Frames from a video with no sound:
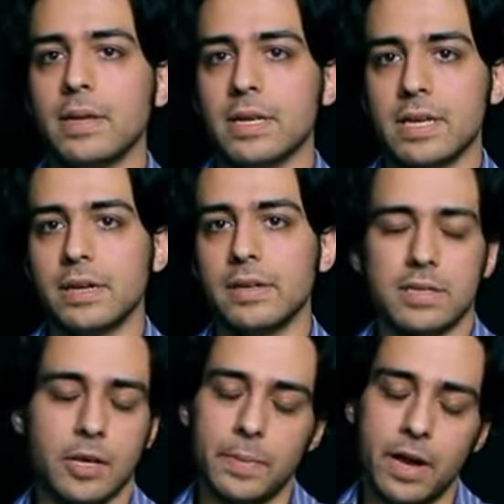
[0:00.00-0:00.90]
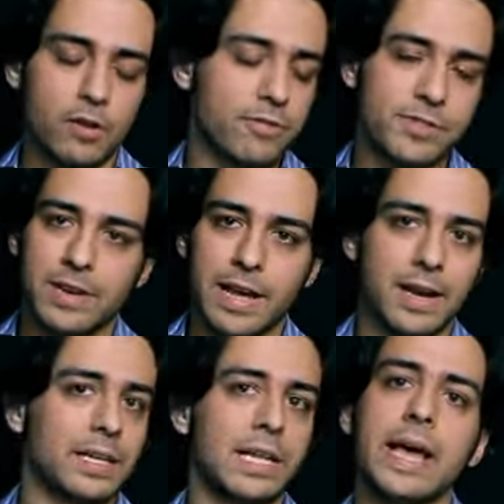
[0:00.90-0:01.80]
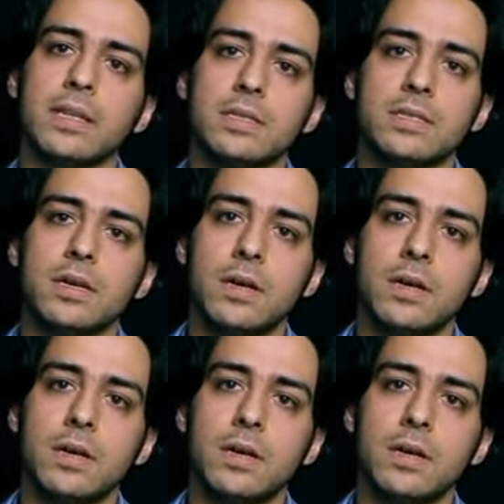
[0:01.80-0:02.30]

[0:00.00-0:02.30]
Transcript: in a sentence that can be understood at a glance